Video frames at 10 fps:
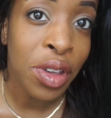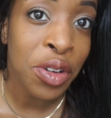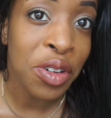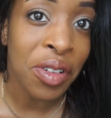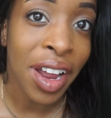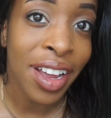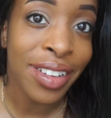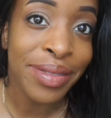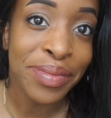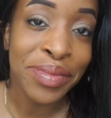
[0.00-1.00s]
Cool, right?
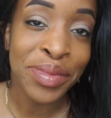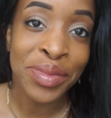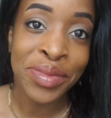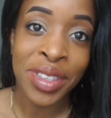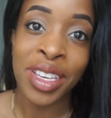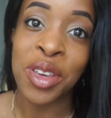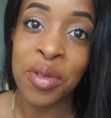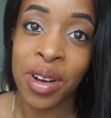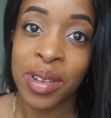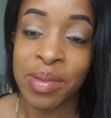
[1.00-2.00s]
You're
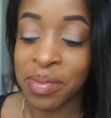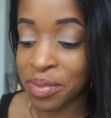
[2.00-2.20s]
welcome.